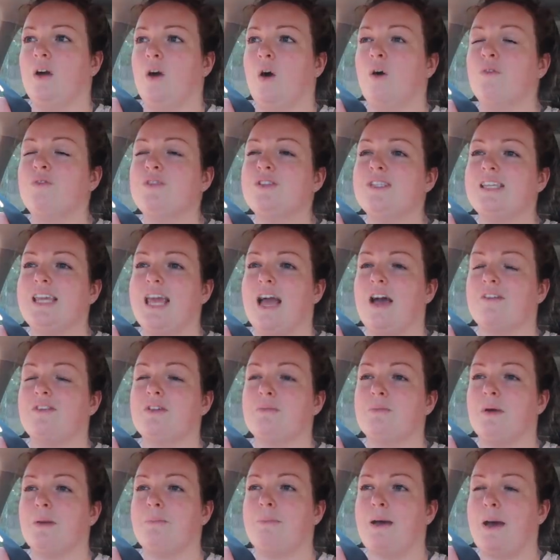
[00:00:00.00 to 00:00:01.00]
obviously
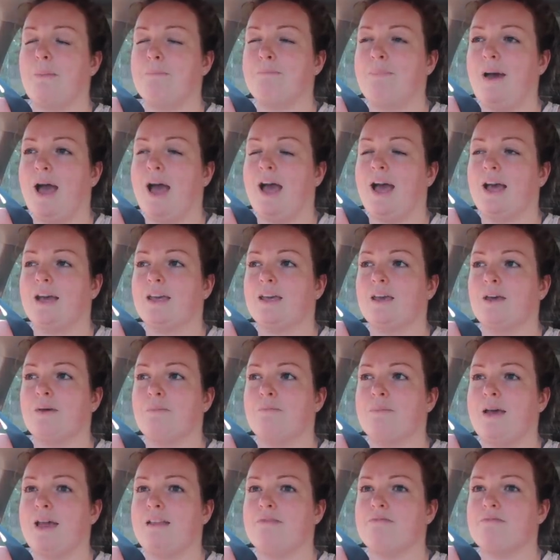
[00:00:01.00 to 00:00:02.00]
having my bad back
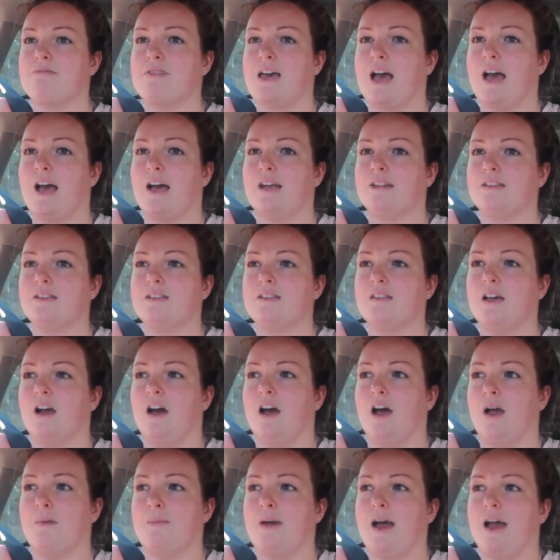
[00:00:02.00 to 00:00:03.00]
meant that
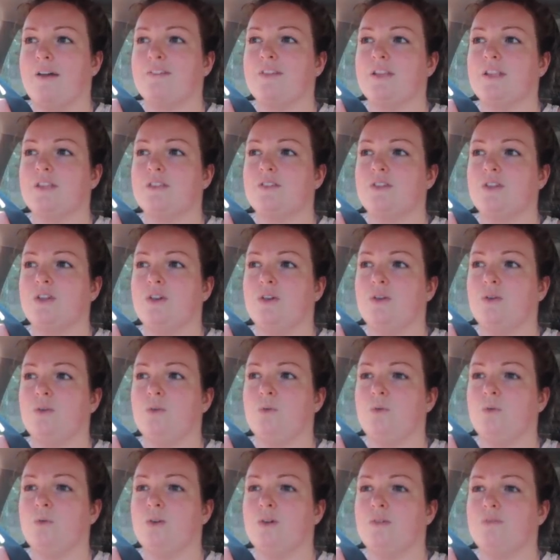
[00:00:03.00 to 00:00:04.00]
I'm having
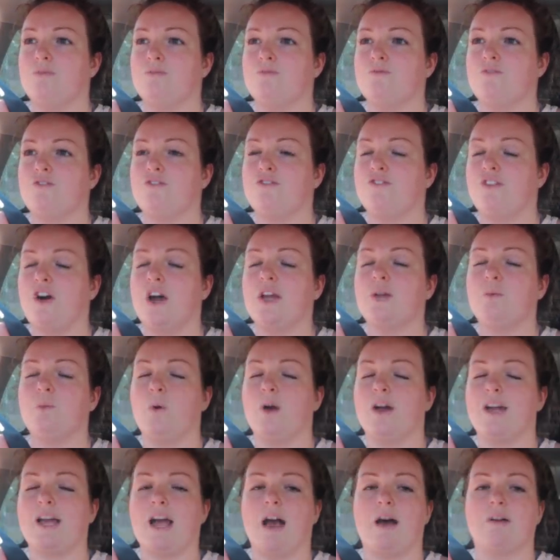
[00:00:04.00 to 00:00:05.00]
to find
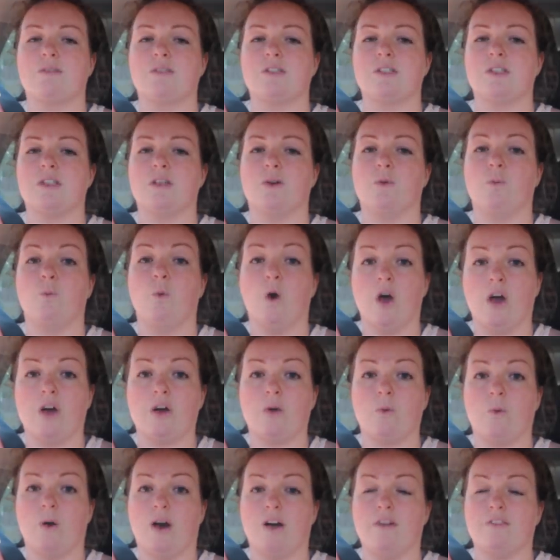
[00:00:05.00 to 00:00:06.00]
workouts that
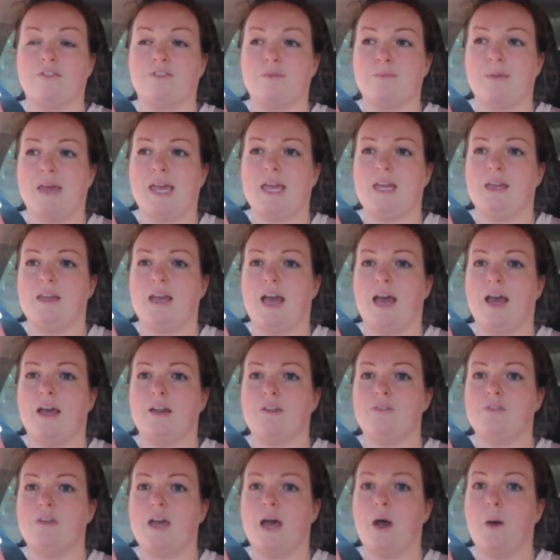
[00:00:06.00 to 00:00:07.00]
work well for me
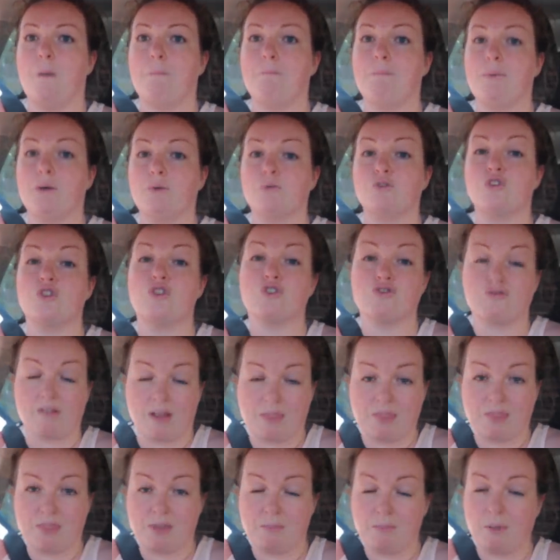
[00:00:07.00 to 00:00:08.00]
and help build
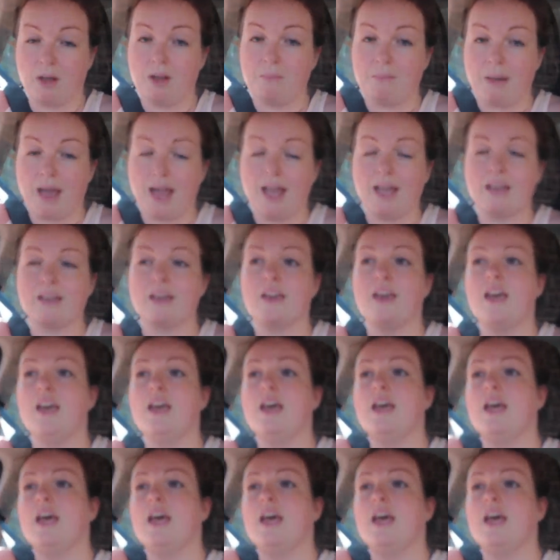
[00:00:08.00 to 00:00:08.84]
strength in my back.